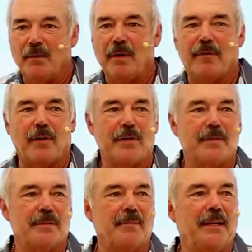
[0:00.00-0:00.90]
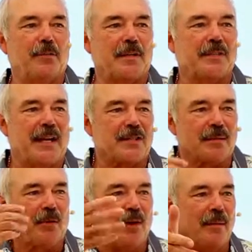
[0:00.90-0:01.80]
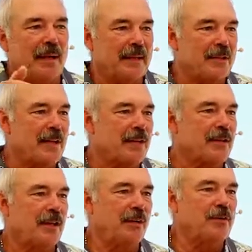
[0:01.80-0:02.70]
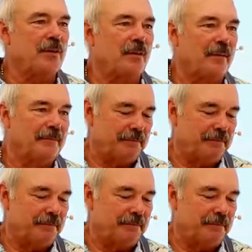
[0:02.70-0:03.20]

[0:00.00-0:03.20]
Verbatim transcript: We've heard Dimitri's testimony about this executioner.